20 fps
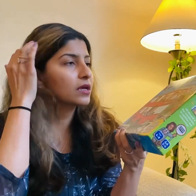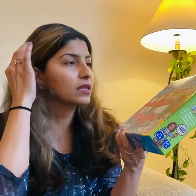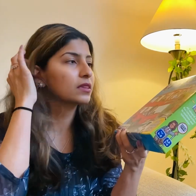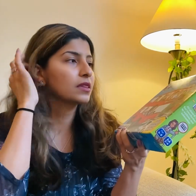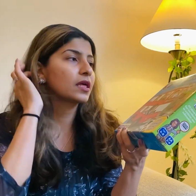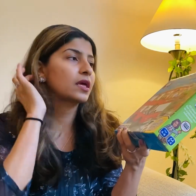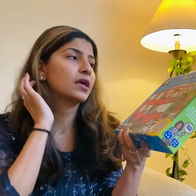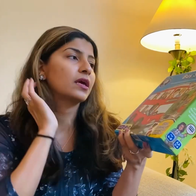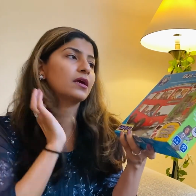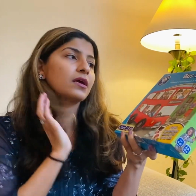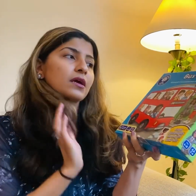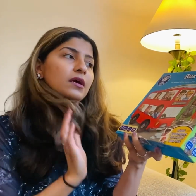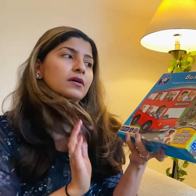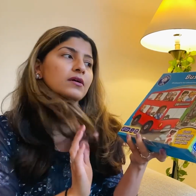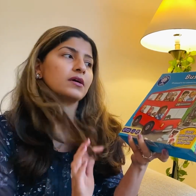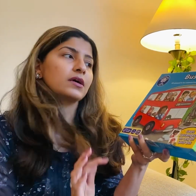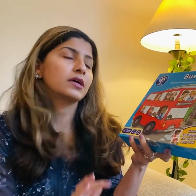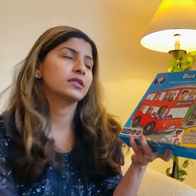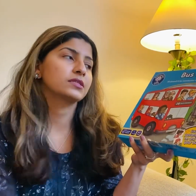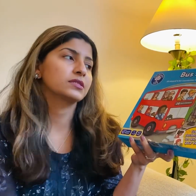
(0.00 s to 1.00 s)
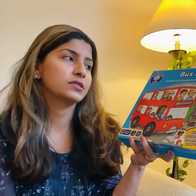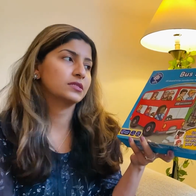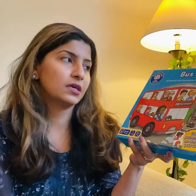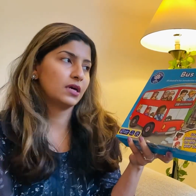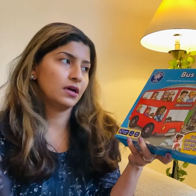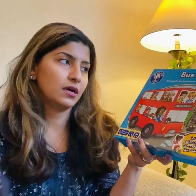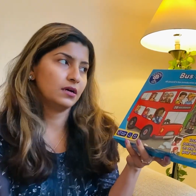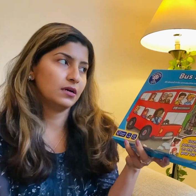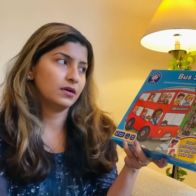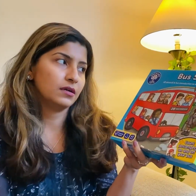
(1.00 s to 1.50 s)
I think it's,
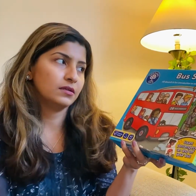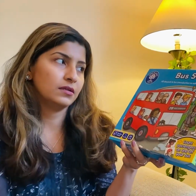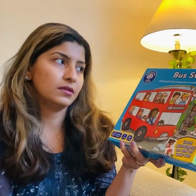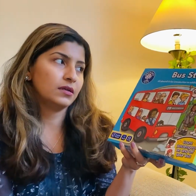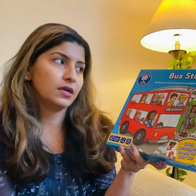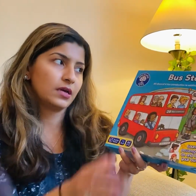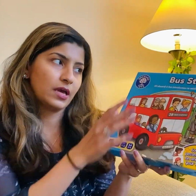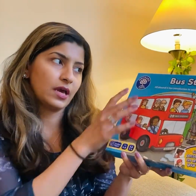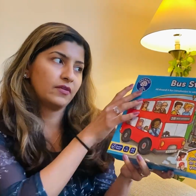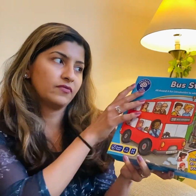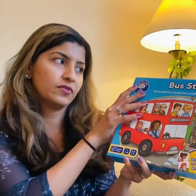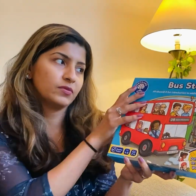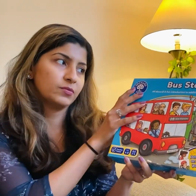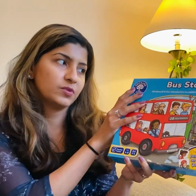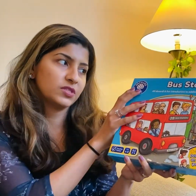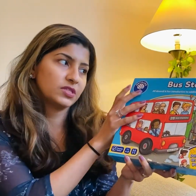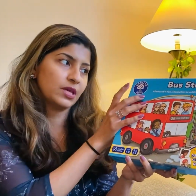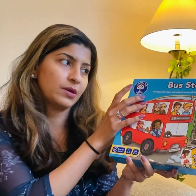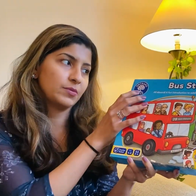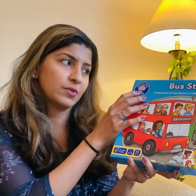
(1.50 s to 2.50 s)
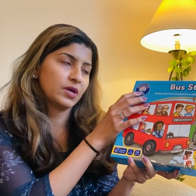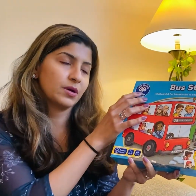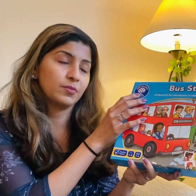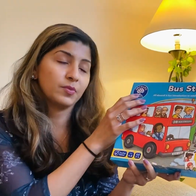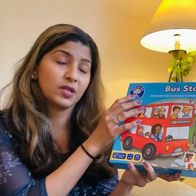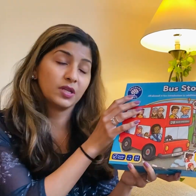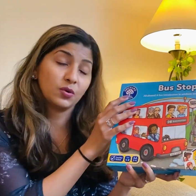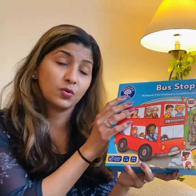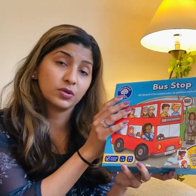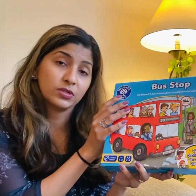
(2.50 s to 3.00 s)
again, from the same
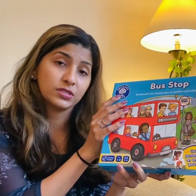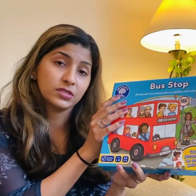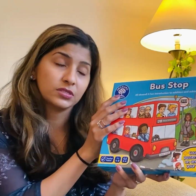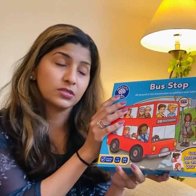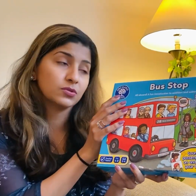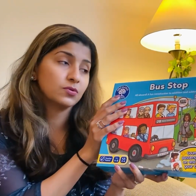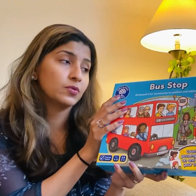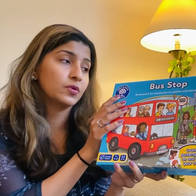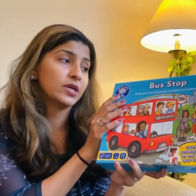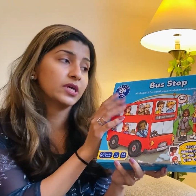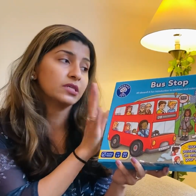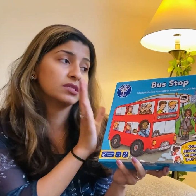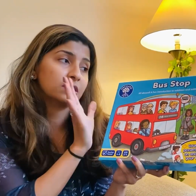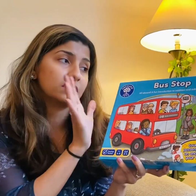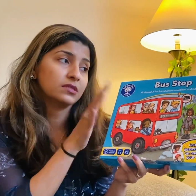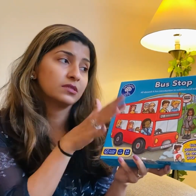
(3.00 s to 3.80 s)
company, Orchard Toys.